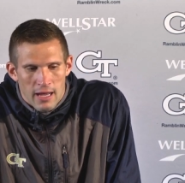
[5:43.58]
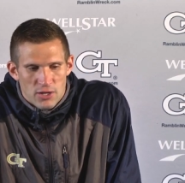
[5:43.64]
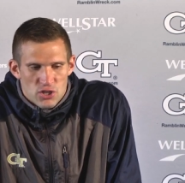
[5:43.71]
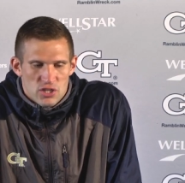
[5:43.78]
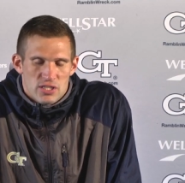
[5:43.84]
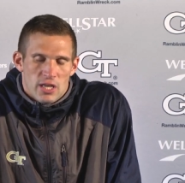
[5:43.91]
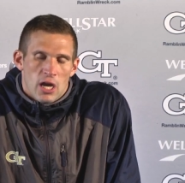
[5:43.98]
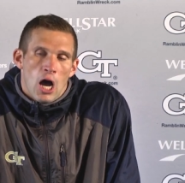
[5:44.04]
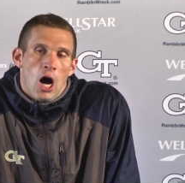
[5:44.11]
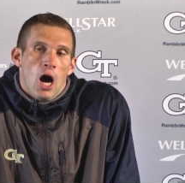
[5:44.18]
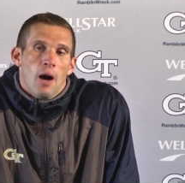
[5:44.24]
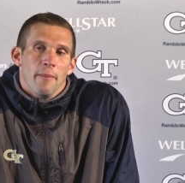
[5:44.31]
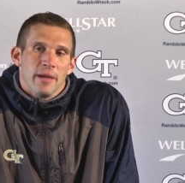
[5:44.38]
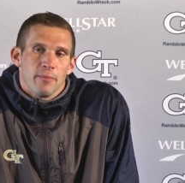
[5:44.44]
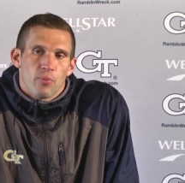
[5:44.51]
Just the
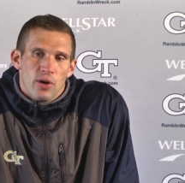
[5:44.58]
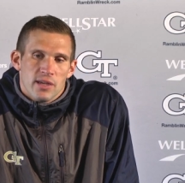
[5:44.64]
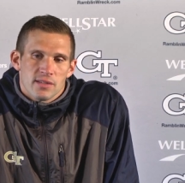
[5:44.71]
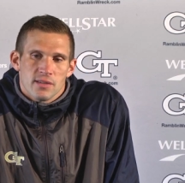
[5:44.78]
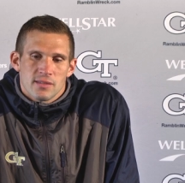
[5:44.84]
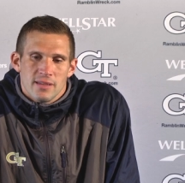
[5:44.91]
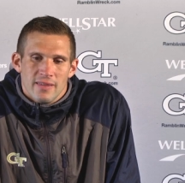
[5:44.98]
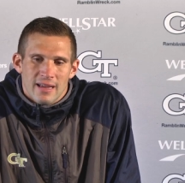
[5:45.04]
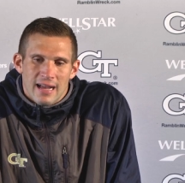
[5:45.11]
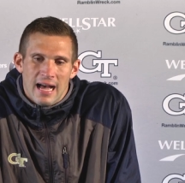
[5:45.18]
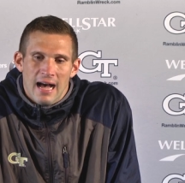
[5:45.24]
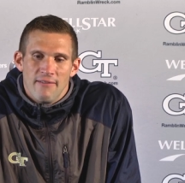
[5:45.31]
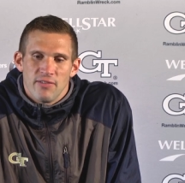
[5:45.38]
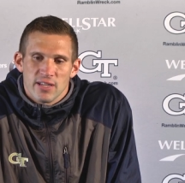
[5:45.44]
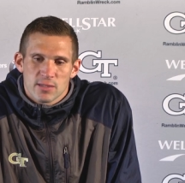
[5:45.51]
calming presence and the
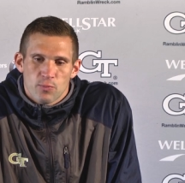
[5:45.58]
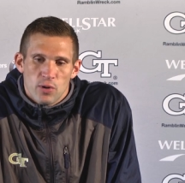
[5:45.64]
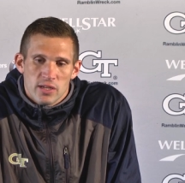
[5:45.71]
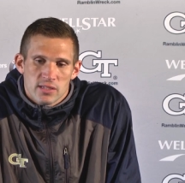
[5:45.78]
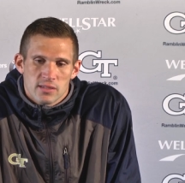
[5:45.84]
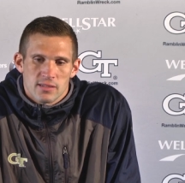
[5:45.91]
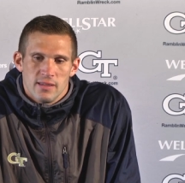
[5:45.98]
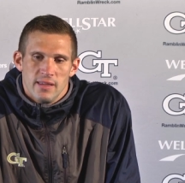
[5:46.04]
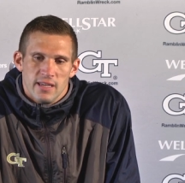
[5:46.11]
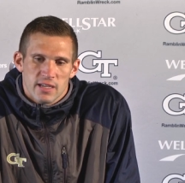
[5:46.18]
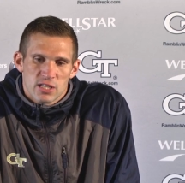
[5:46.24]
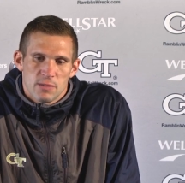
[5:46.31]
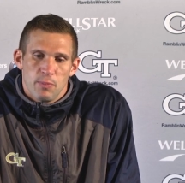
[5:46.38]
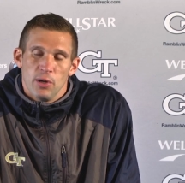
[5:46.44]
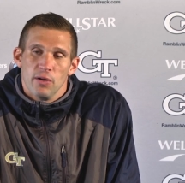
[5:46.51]
confidence presence and the
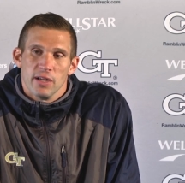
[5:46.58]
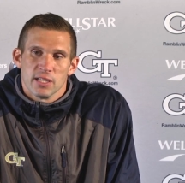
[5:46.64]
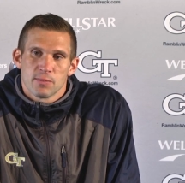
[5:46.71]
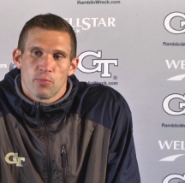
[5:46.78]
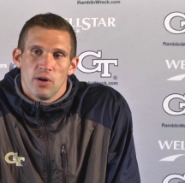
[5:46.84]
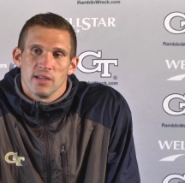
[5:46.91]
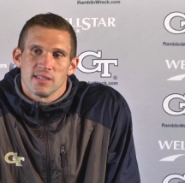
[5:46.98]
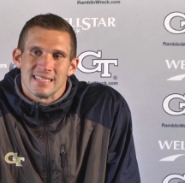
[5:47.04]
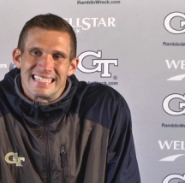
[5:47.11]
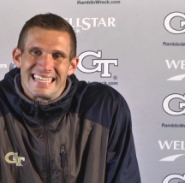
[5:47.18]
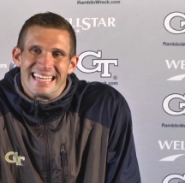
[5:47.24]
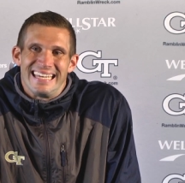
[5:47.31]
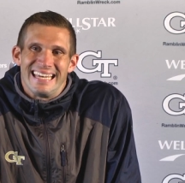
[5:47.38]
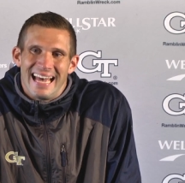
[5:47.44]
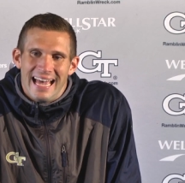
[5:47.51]
experience presence
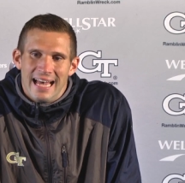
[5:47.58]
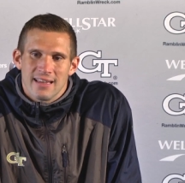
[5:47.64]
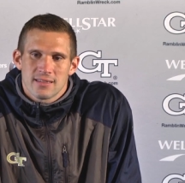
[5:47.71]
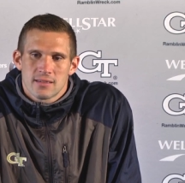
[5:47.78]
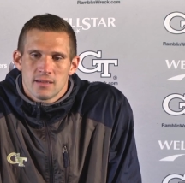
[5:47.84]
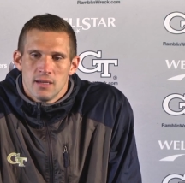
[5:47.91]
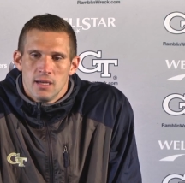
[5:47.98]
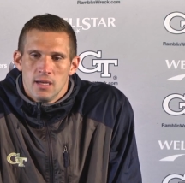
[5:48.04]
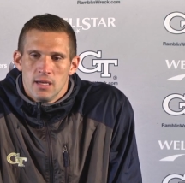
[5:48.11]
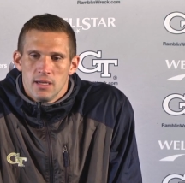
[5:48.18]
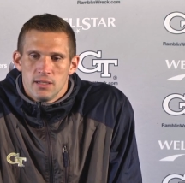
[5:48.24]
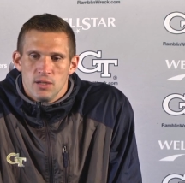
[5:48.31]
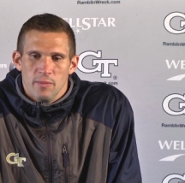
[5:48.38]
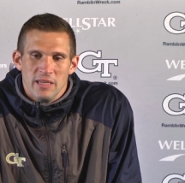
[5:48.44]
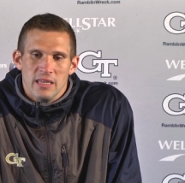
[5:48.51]
he has
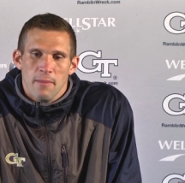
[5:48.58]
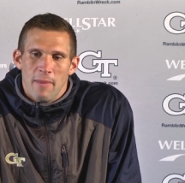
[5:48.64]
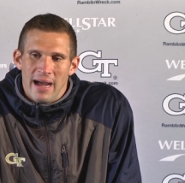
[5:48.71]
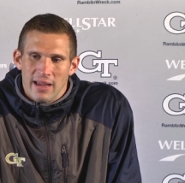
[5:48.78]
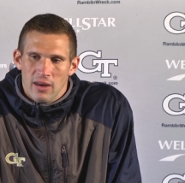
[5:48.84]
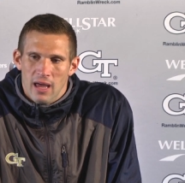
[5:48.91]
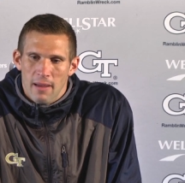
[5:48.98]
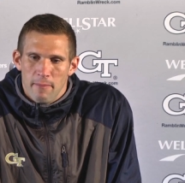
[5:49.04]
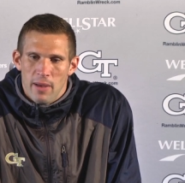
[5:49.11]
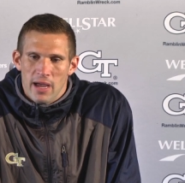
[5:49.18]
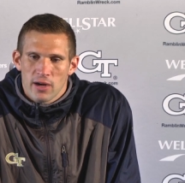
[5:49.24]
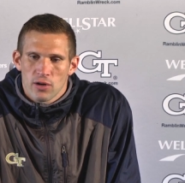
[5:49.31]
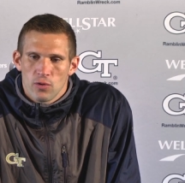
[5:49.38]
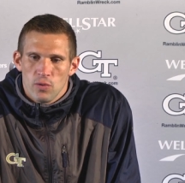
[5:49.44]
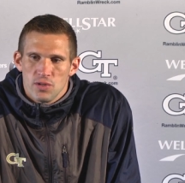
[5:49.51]
to be the Mike
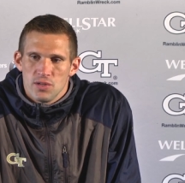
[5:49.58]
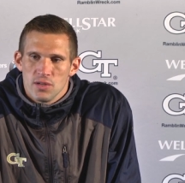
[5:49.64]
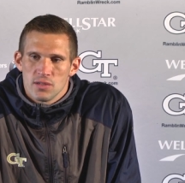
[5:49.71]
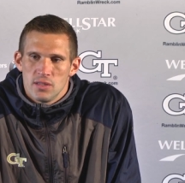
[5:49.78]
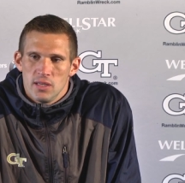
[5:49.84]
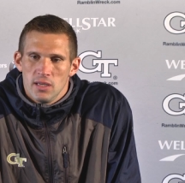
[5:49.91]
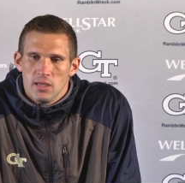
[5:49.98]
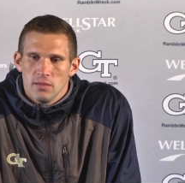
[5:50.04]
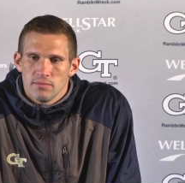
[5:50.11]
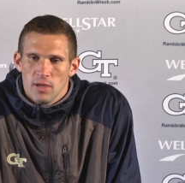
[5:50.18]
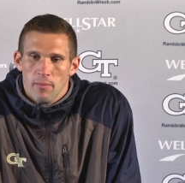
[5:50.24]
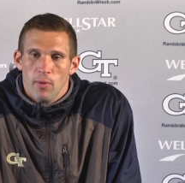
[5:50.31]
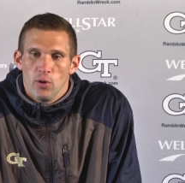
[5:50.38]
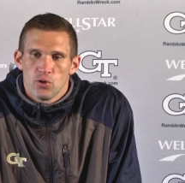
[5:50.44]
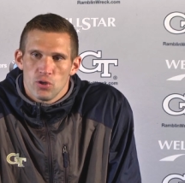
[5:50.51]
linebacker, which is the
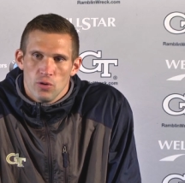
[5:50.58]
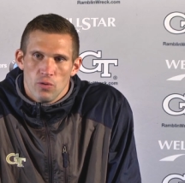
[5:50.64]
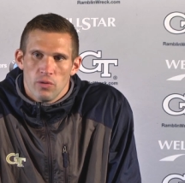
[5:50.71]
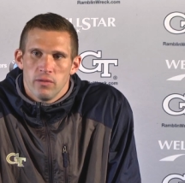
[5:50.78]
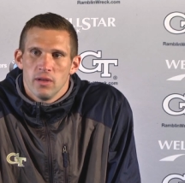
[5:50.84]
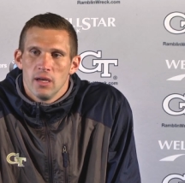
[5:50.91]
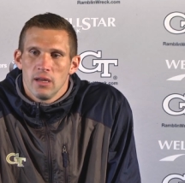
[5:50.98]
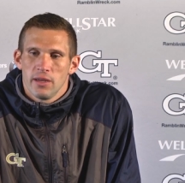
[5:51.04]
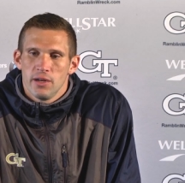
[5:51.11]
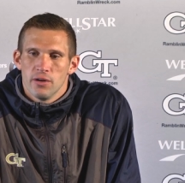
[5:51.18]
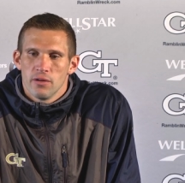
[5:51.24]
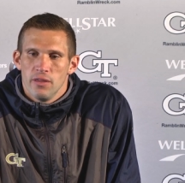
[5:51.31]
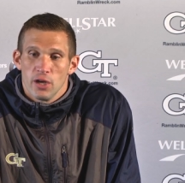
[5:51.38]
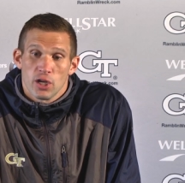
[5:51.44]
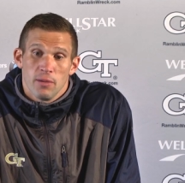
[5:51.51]
emotional
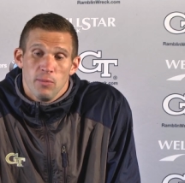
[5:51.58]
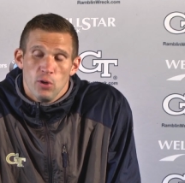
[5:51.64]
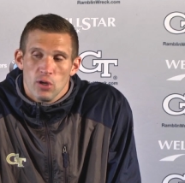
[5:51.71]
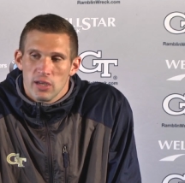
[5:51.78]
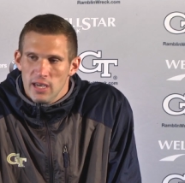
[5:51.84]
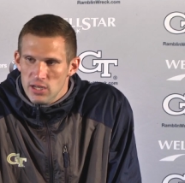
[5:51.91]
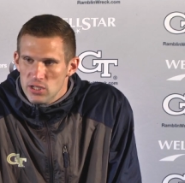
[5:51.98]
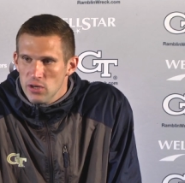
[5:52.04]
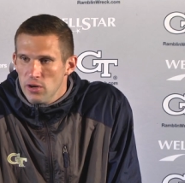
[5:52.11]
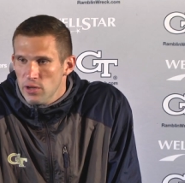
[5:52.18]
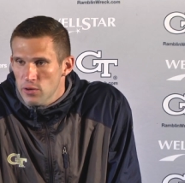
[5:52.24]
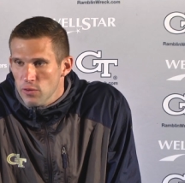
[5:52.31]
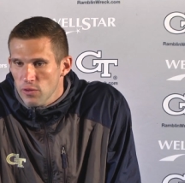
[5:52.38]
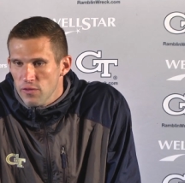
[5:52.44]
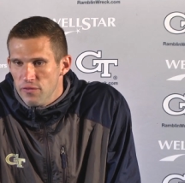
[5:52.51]
leader, the communication
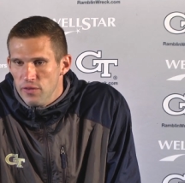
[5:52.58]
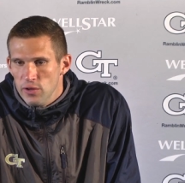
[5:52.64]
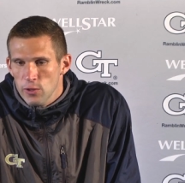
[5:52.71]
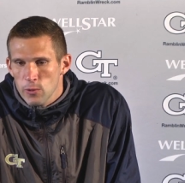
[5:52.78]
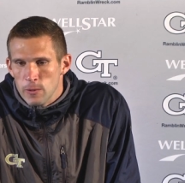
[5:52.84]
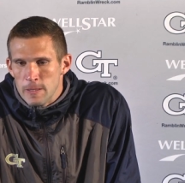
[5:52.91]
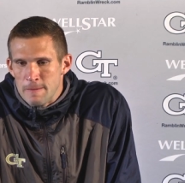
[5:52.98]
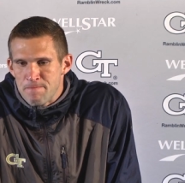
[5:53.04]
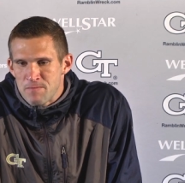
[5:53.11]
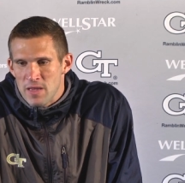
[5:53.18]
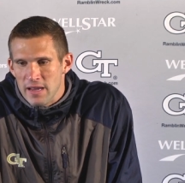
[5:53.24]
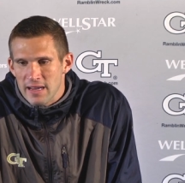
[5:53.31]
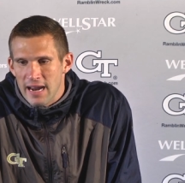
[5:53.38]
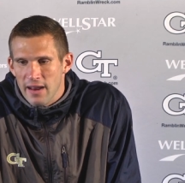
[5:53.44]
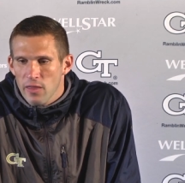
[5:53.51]
leader on the field,
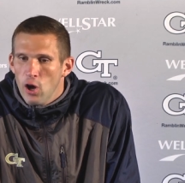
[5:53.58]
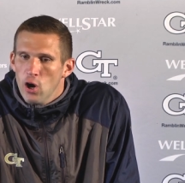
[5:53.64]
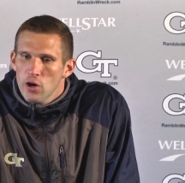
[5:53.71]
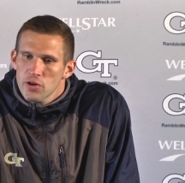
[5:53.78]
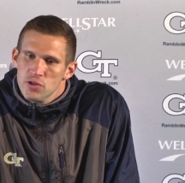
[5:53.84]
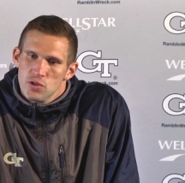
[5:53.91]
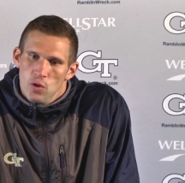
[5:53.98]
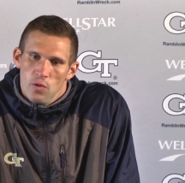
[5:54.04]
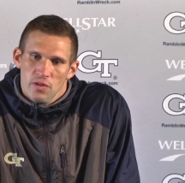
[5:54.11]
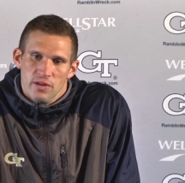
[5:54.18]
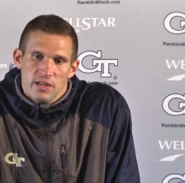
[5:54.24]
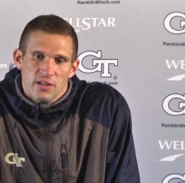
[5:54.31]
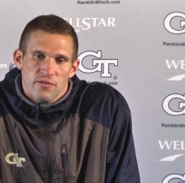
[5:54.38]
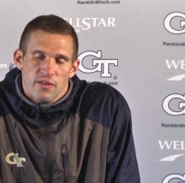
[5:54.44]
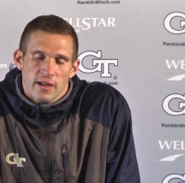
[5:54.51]
and kind of the heart and soul of the
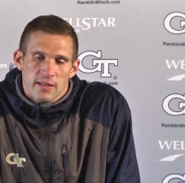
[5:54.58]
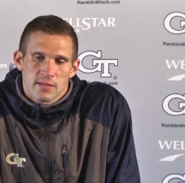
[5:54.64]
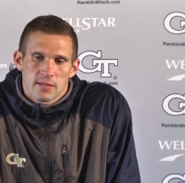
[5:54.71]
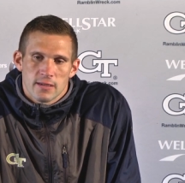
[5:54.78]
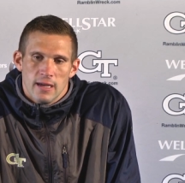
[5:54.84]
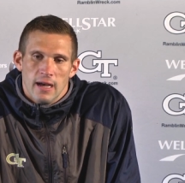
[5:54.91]
defense.